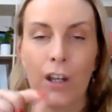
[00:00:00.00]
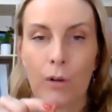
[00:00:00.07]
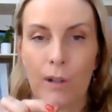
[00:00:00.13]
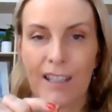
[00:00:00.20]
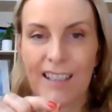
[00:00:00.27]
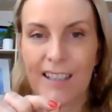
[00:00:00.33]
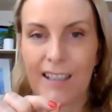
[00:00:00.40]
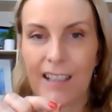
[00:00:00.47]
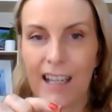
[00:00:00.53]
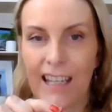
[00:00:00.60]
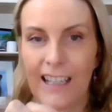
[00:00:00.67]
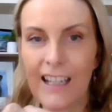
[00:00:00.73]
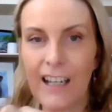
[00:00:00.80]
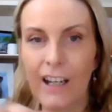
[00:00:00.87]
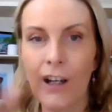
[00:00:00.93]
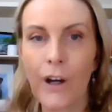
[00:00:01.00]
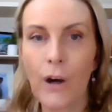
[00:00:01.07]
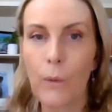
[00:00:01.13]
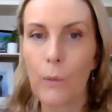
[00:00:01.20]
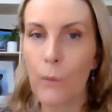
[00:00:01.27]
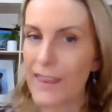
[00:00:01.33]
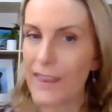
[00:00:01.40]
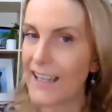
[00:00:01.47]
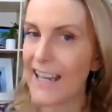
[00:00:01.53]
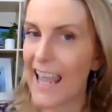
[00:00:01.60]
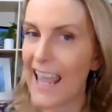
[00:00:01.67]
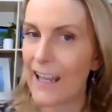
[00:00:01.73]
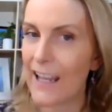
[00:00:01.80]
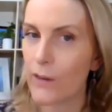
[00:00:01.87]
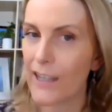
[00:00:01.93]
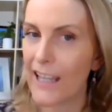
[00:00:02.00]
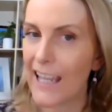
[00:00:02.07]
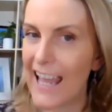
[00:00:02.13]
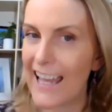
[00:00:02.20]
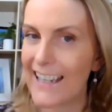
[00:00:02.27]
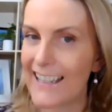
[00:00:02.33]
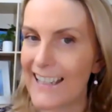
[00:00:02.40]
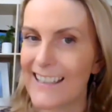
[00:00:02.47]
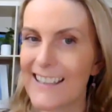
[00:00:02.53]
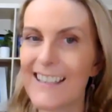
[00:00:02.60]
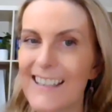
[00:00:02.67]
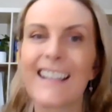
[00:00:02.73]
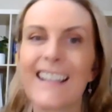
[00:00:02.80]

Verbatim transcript: Christina with an A on the end,